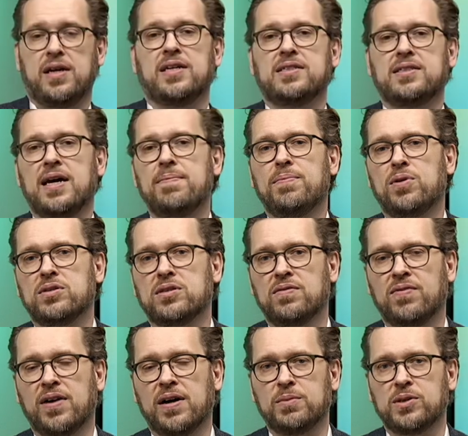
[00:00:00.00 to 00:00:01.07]
in sandbox
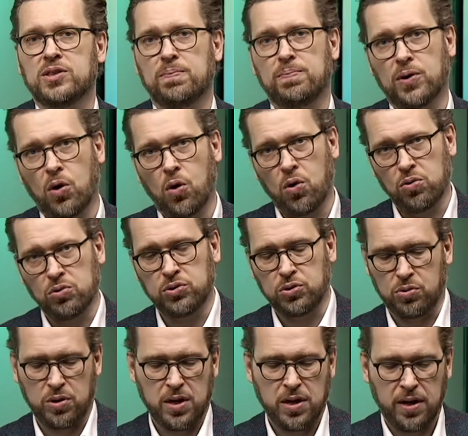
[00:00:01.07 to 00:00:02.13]
environments, but
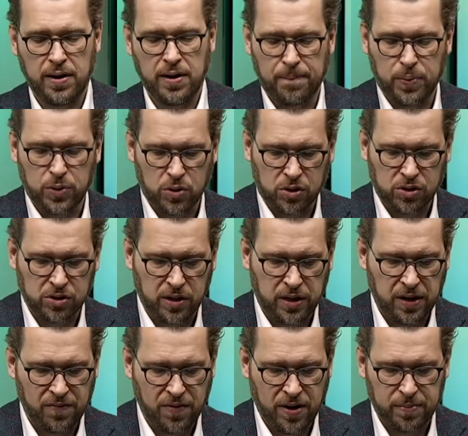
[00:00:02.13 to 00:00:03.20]
also in production
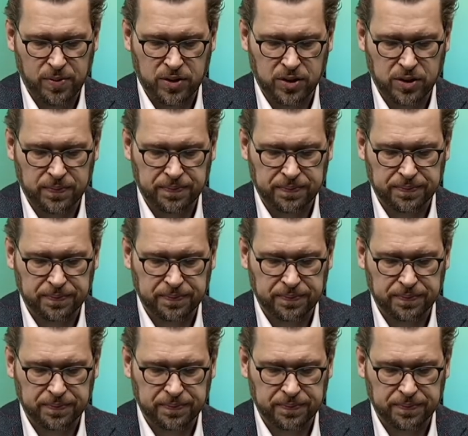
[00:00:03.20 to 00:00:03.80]
environments.